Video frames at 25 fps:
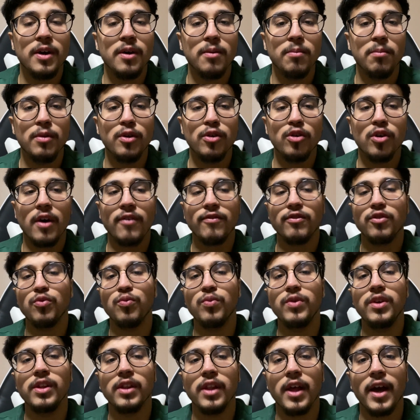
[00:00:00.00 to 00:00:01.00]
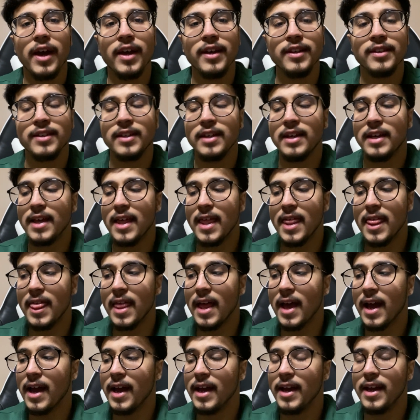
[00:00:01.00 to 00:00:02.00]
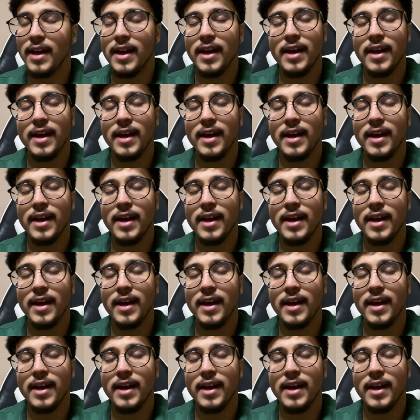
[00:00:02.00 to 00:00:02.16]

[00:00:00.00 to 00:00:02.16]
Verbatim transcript: but you have to realize that